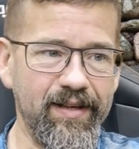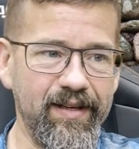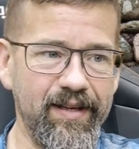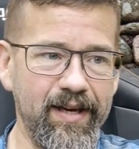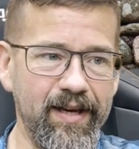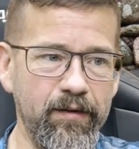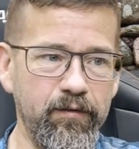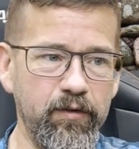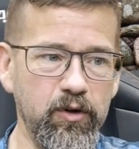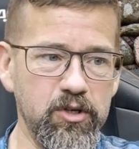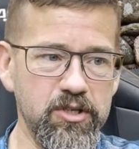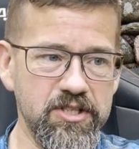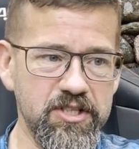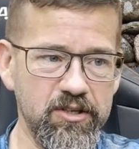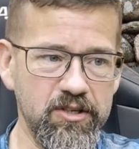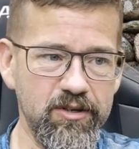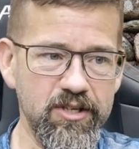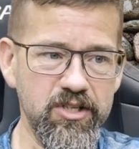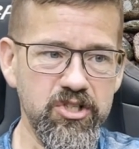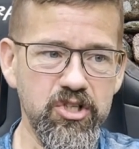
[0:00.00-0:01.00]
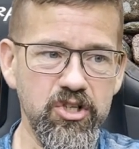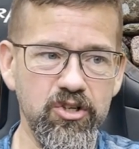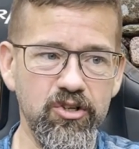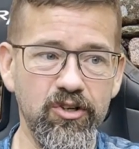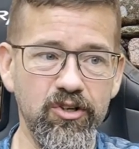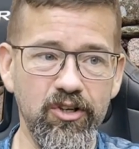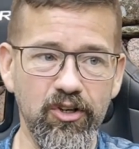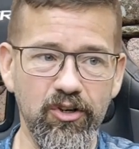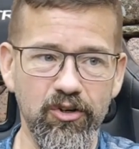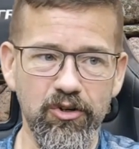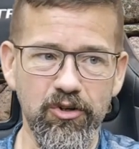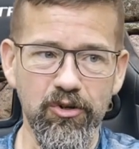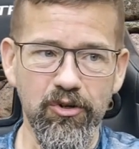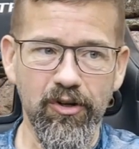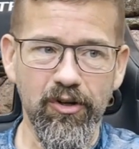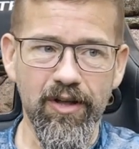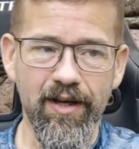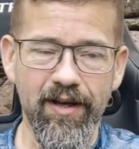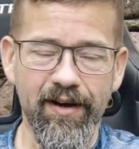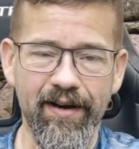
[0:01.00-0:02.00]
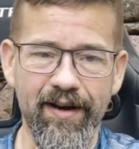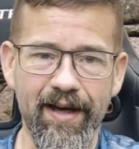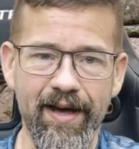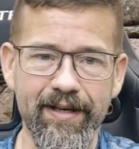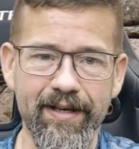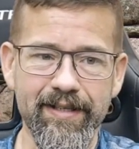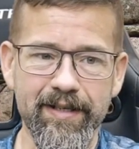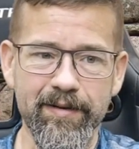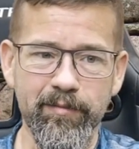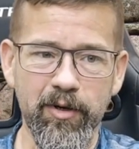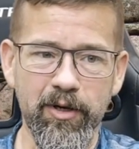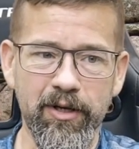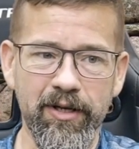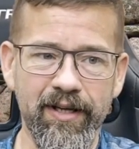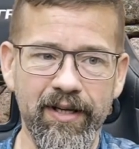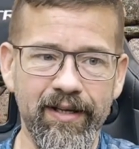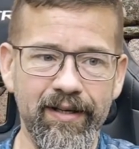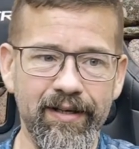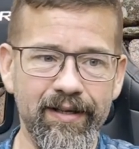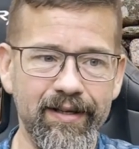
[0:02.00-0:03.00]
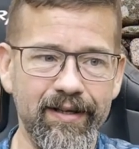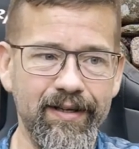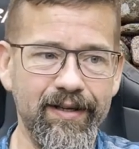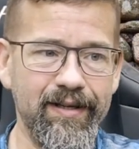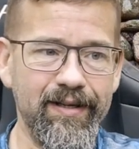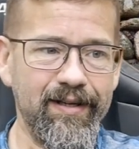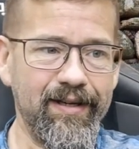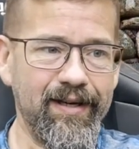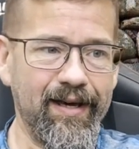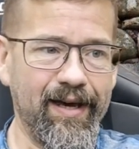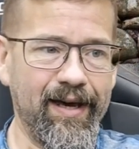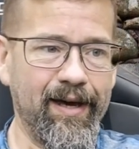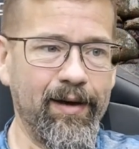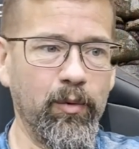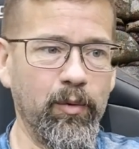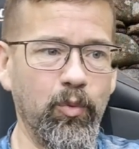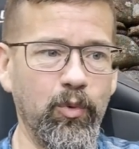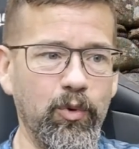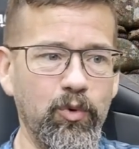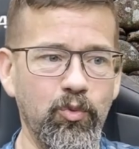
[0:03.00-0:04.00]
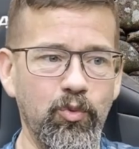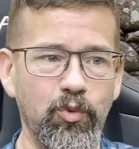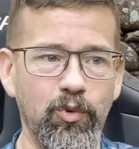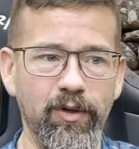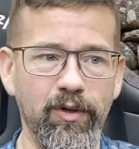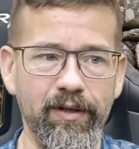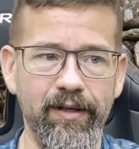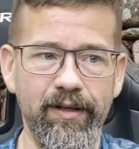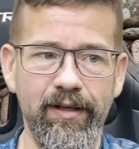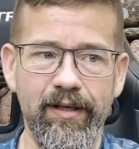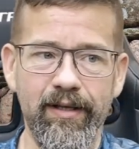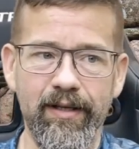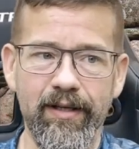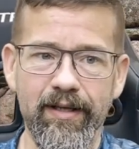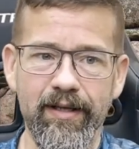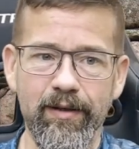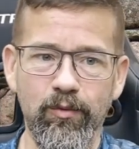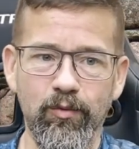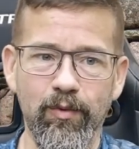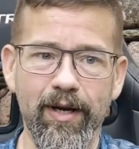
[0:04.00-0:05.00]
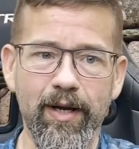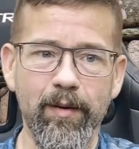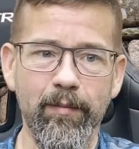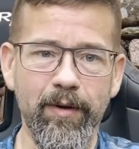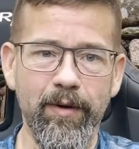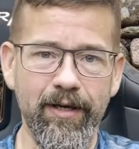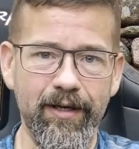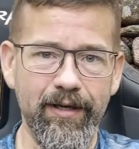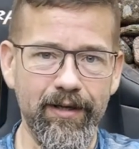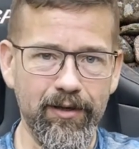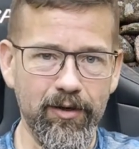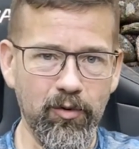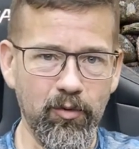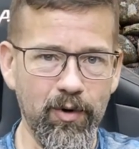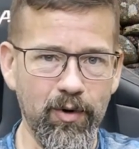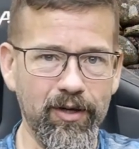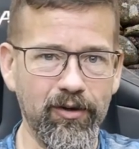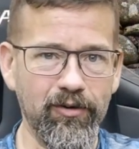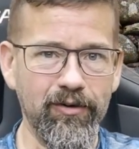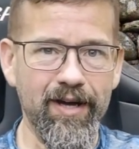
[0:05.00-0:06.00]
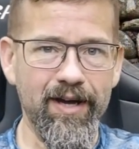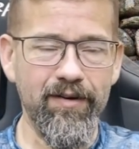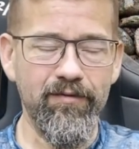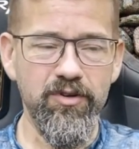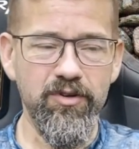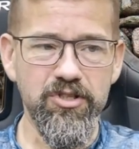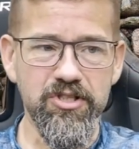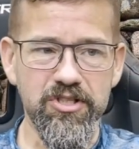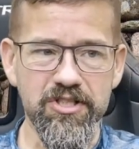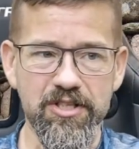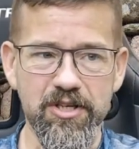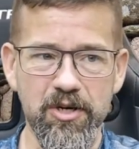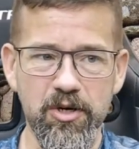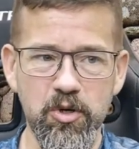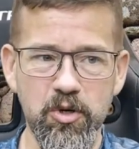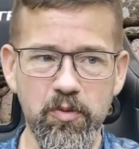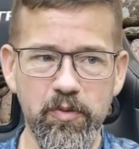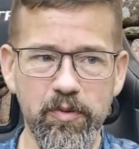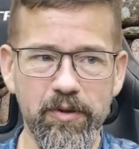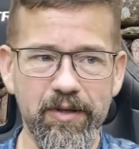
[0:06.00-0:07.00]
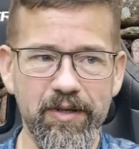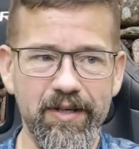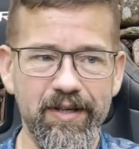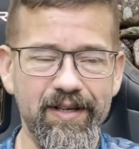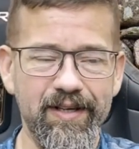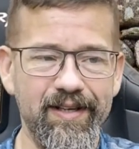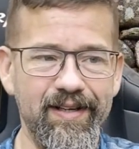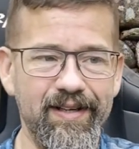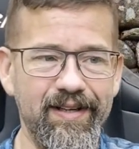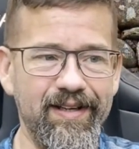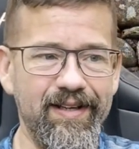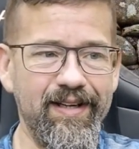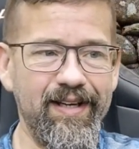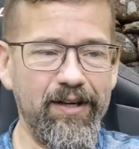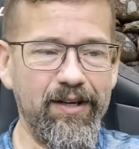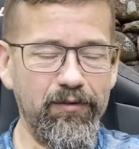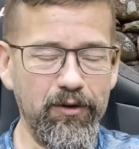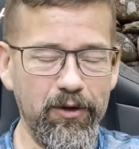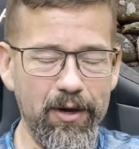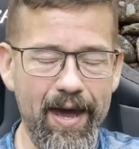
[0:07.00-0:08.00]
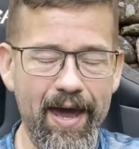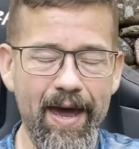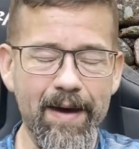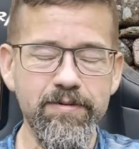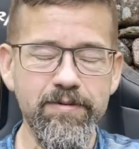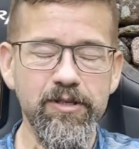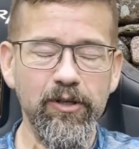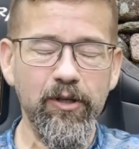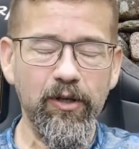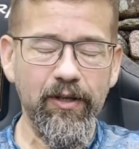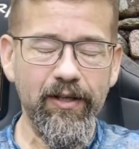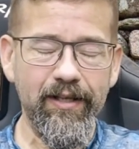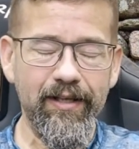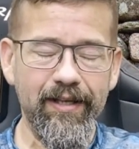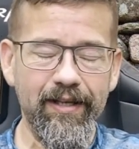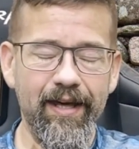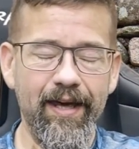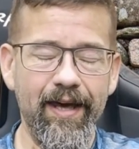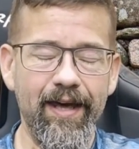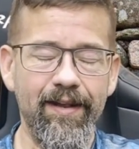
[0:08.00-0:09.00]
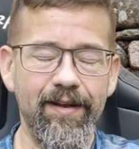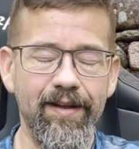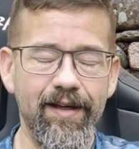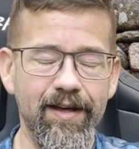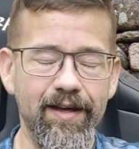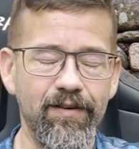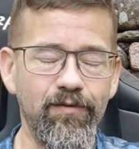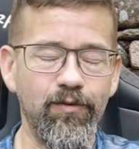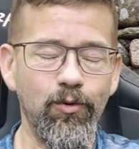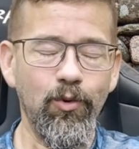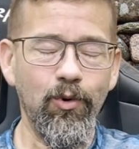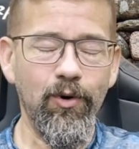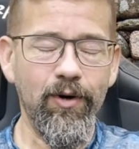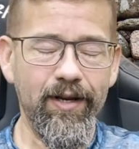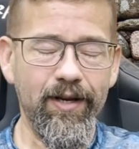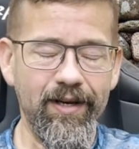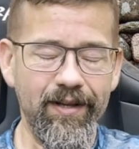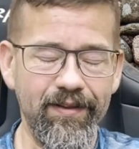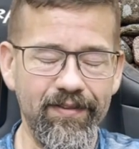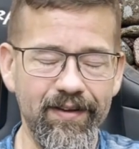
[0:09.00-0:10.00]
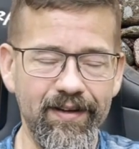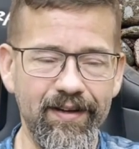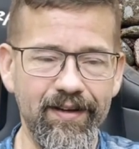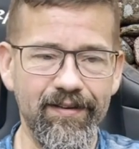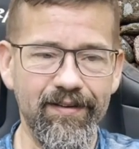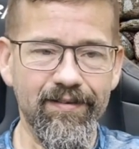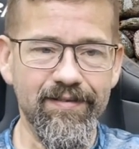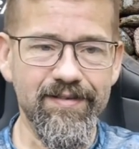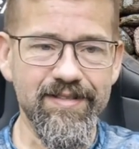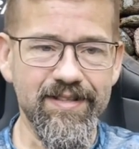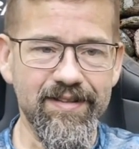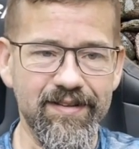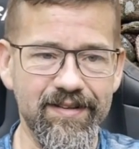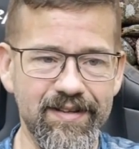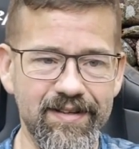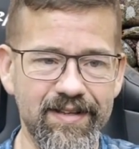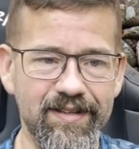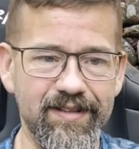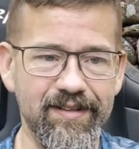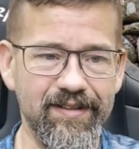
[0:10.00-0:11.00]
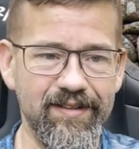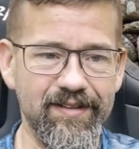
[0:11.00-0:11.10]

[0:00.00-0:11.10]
If you're a serious shooter and you're going to do a lot of nighttime hunting, I would really recommend getting a regular night vision scope. If you absolutely cannot afford anything else, and that